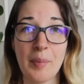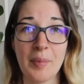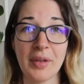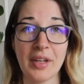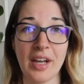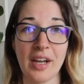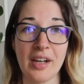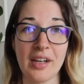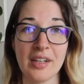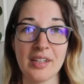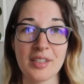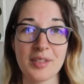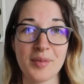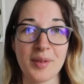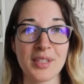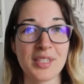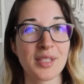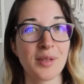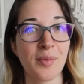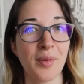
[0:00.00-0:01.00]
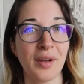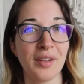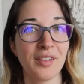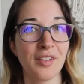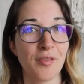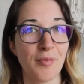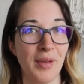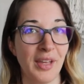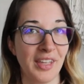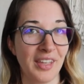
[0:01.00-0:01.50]
because what's the point
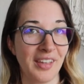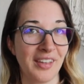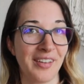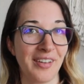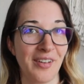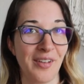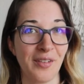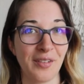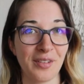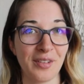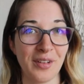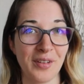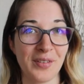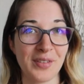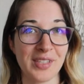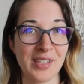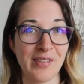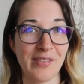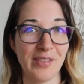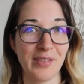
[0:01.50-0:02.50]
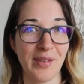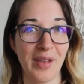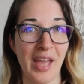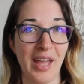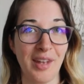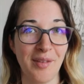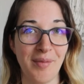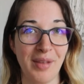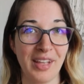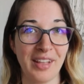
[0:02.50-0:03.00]
of making your own clothes if you
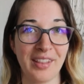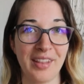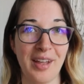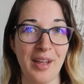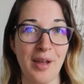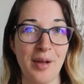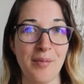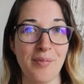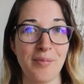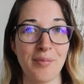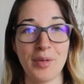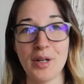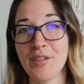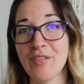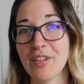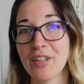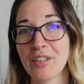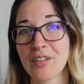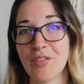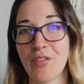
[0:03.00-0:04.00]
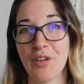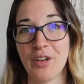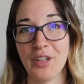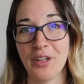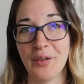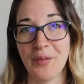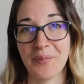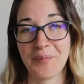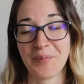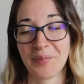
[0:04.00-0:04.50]
can't make them perfect for
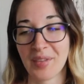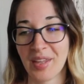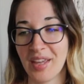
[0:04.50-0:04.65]
you?